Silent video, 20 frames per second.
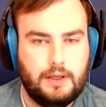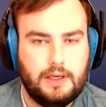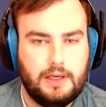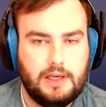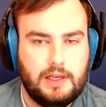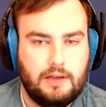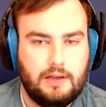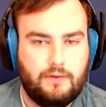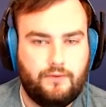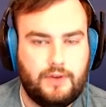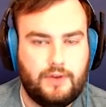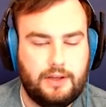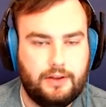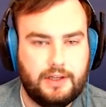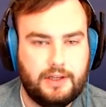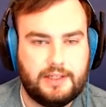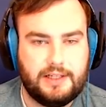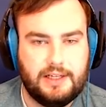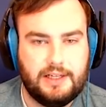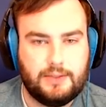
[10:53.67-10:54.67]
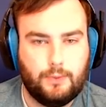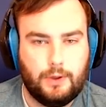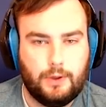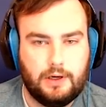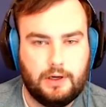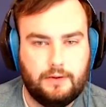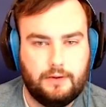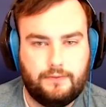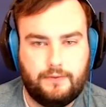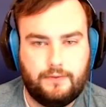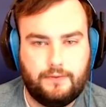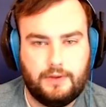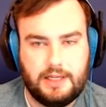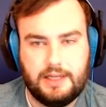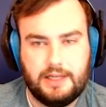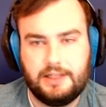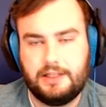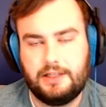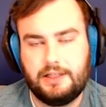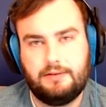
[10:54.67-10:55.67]
Felix is one of the
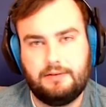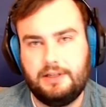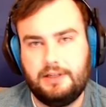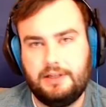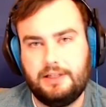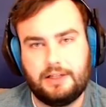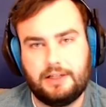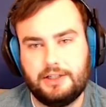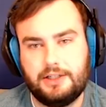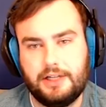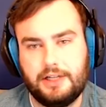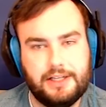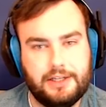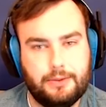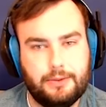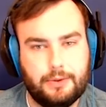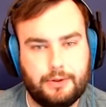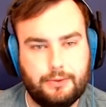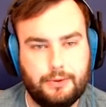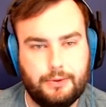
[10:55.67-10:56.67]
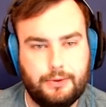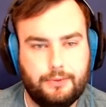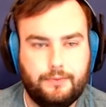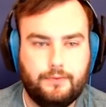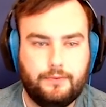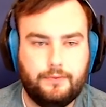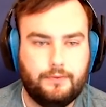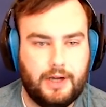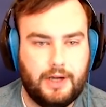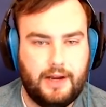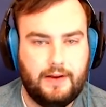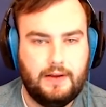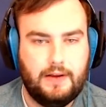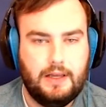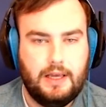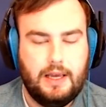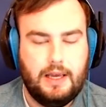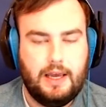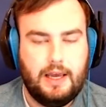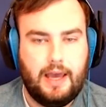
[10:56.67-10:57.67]
easiest. He's such an easy recruit, right?
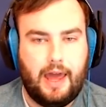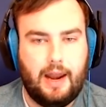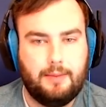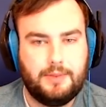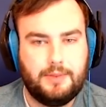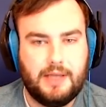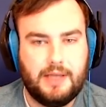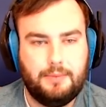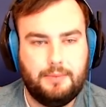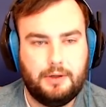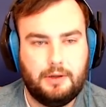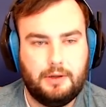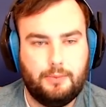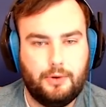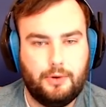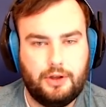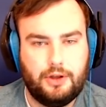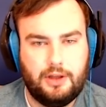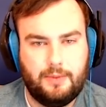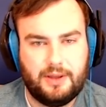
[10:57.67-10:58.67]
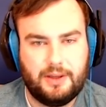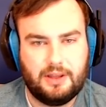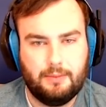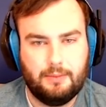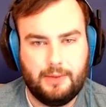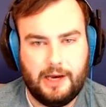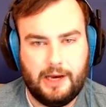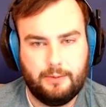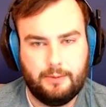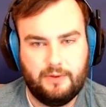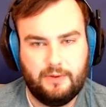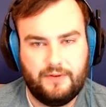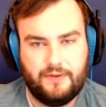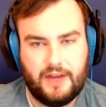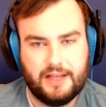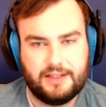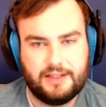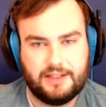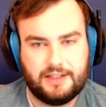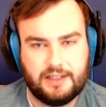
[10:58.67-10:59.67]
And I'm tempted to put him at the bottom of
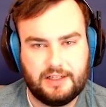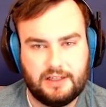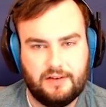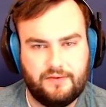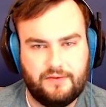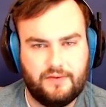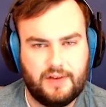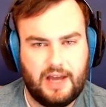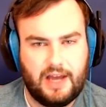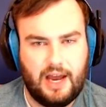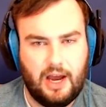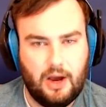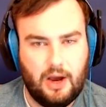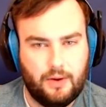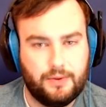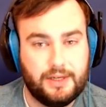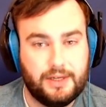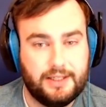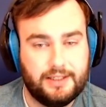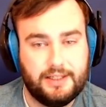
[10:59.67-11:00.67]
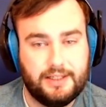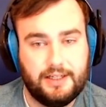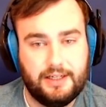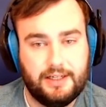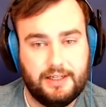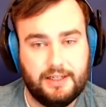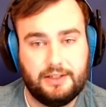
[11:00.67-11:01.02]
S just because of how easy he is to